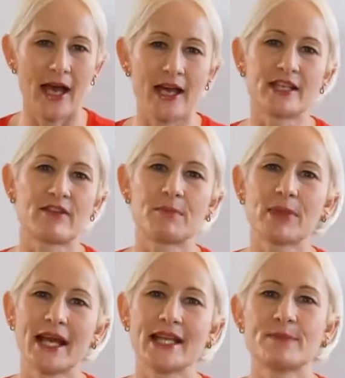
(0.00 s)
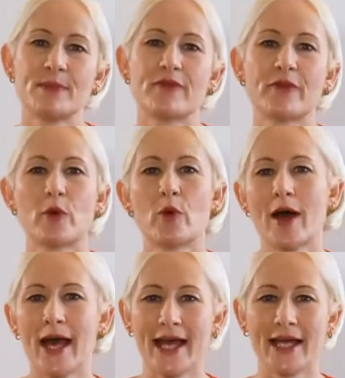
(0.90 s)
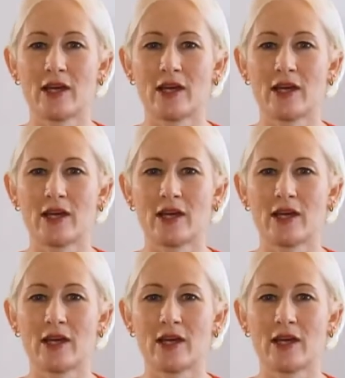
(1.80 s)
as a replacement for a